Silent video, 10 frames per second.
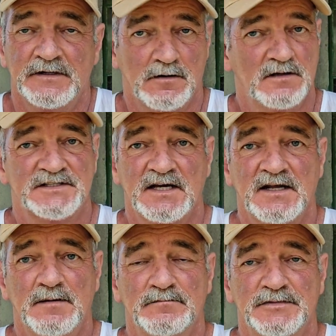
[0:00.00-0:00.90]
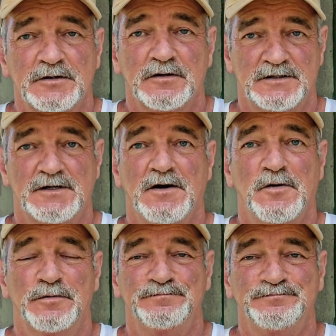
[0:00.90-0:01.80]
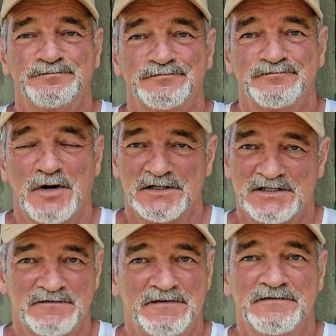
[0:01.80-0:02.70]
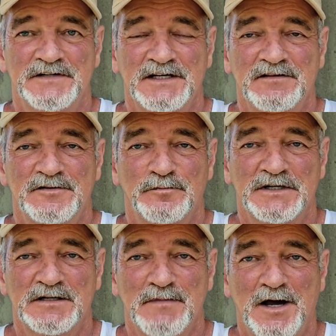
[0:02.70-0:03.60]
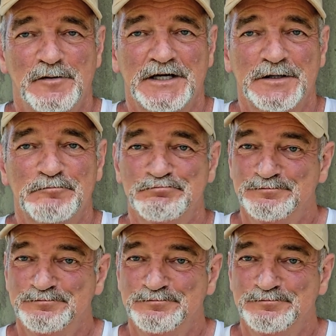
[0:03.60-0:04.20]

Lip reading: you're all set up, you're good to go. March the 15th, you'll be in Maui.